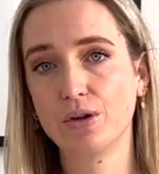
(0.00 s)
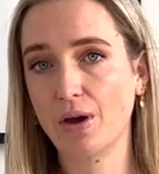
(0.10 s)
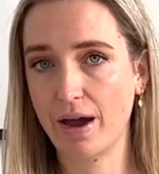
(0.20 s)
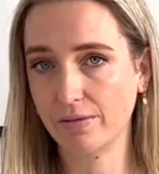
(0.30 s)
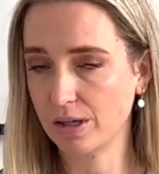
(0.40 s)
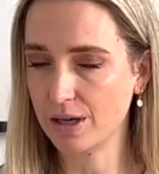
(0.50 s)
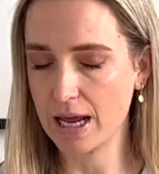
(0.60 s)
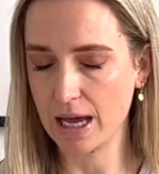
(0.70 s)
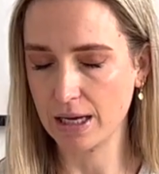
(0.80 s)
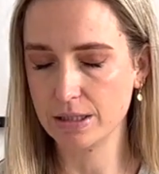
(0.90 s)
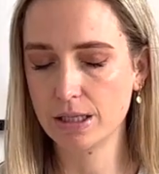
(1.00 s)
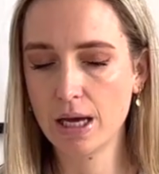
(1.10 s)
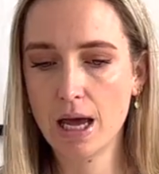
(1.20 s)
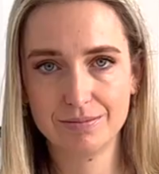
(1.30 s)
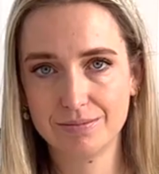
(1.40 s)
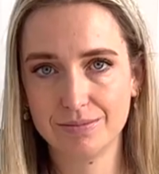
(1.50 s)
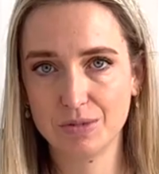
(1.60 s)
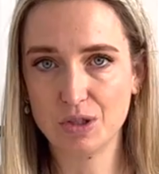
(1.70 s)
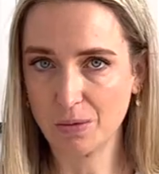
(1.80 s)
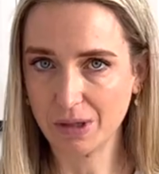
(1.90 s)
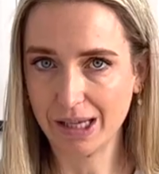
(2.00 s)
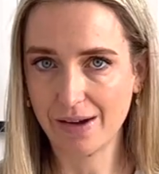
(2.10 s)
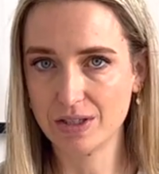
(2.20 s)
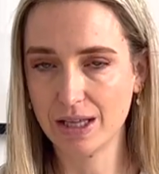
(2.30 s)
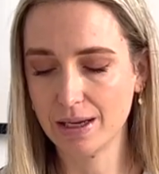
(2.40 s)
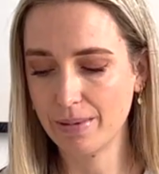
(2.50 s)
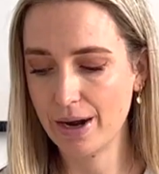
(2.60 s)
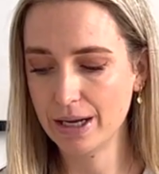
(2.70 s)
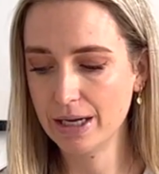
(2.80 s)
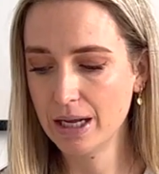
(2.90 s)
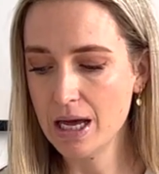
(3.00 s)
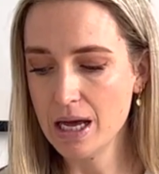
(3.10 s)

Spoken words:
you have it on hand, you don't really have to think about it.